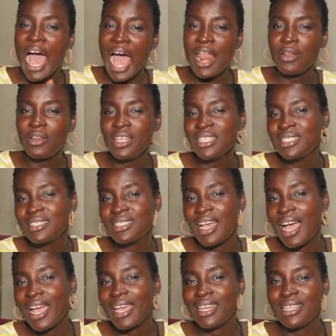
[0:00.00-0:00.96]
Another
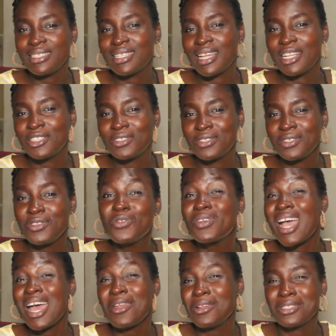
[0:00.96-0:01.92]
sign is that you
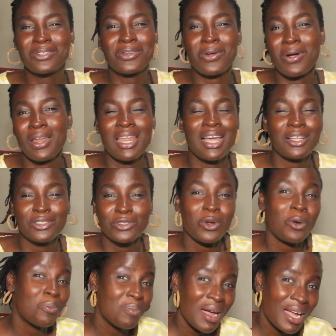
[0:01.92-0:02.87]
cannot call out
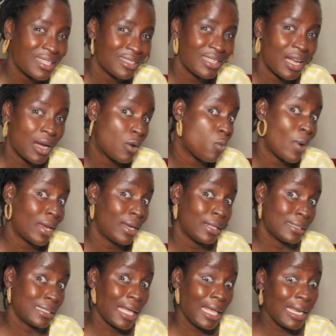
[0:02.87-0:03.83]
your partner when
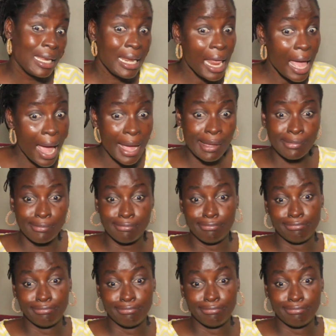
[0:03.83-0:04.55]
they tell a lie.